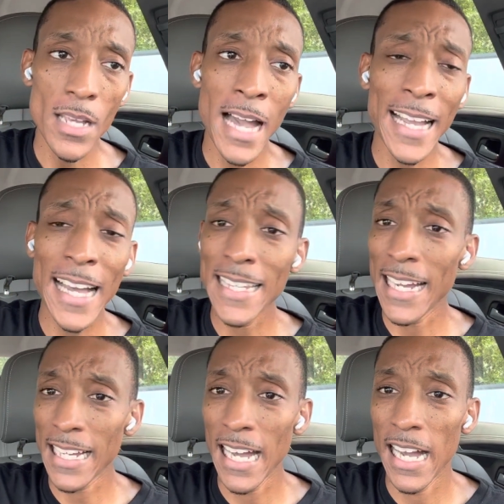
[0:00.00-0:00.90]
I got
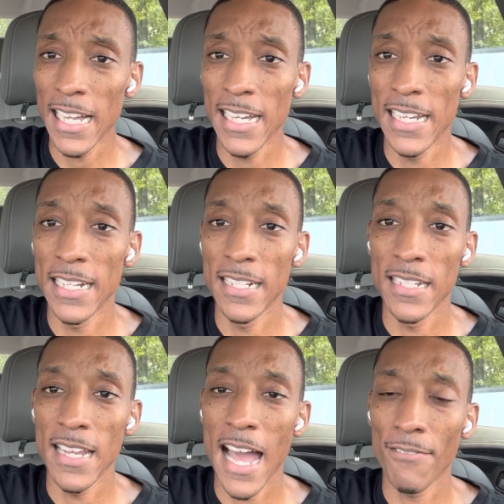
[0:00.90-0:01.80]
that guy. And then
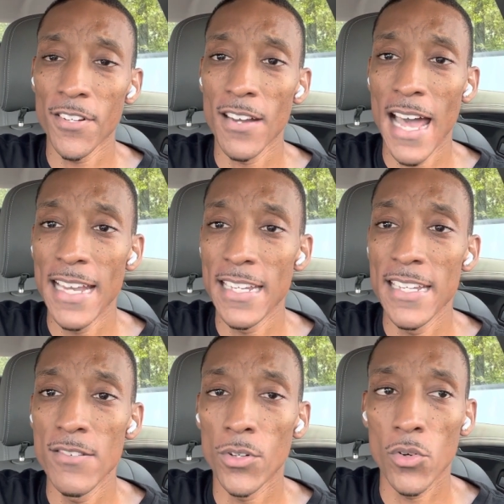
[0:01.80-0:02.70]
after that,
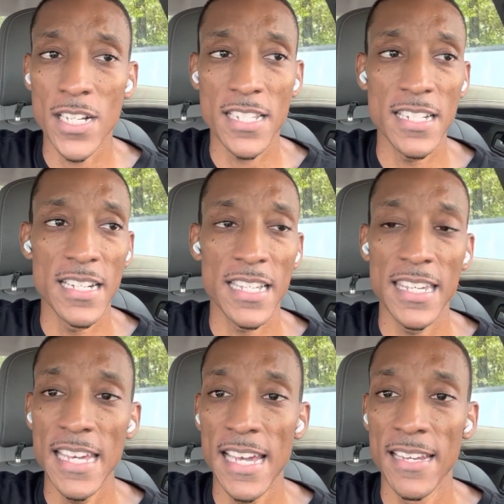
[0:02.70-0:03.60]
he requested it
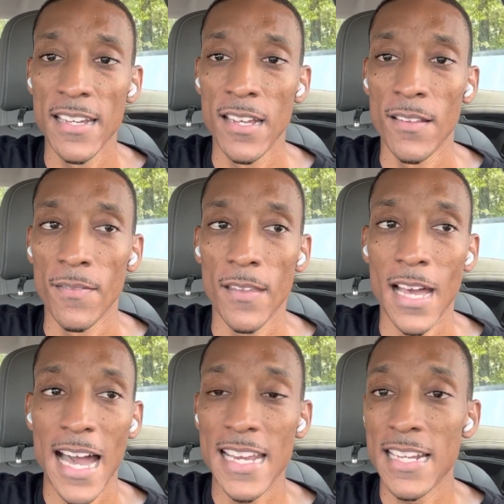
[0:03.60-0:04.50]
again.
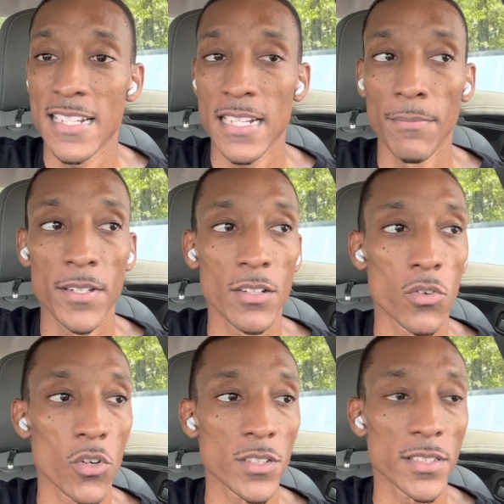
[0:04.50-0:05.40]
I didn't accept it, of
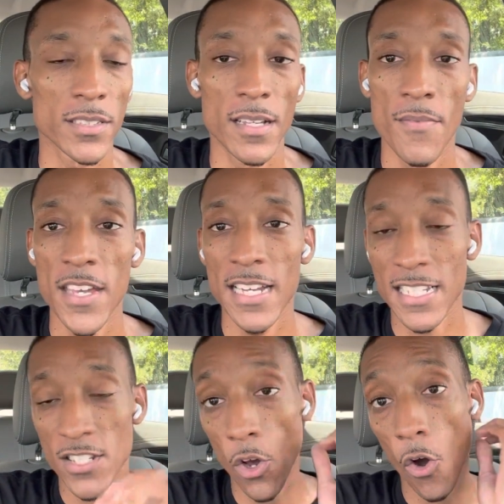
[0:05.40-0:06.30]
course. And then I
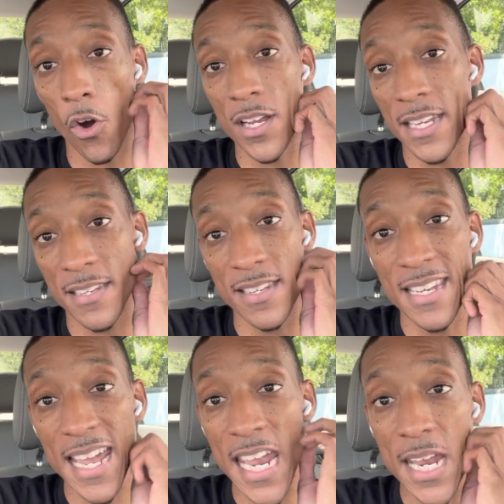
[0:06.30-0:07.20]
saw a
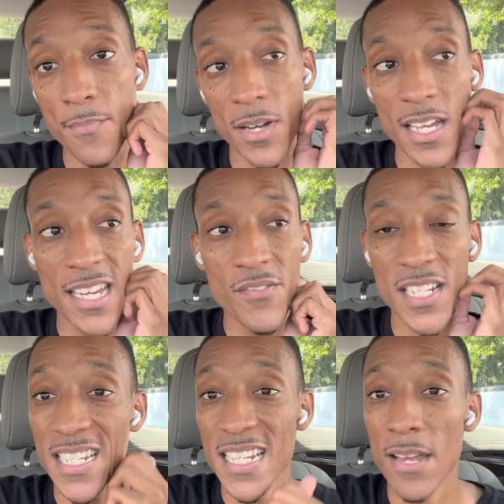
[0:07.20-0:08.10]
name and it was
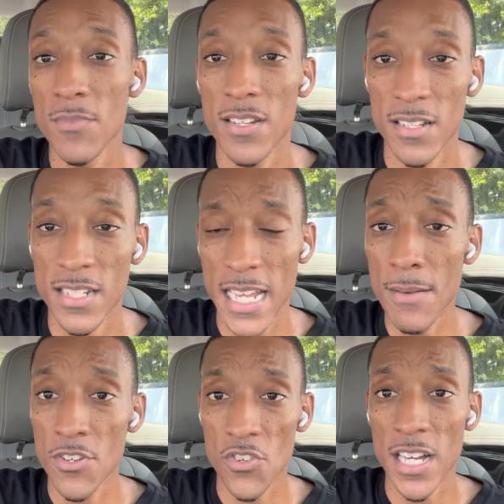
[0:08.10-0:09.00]
the same,
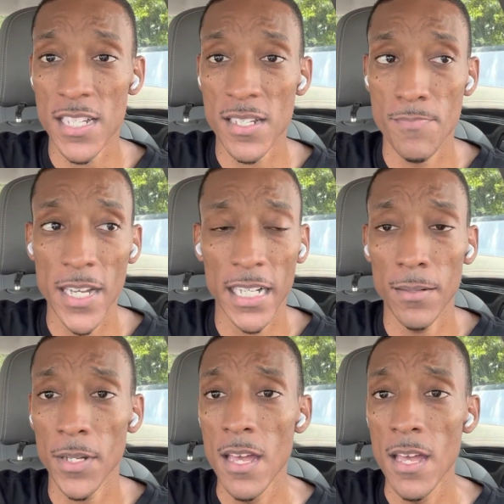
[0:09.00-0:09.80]
same address pickup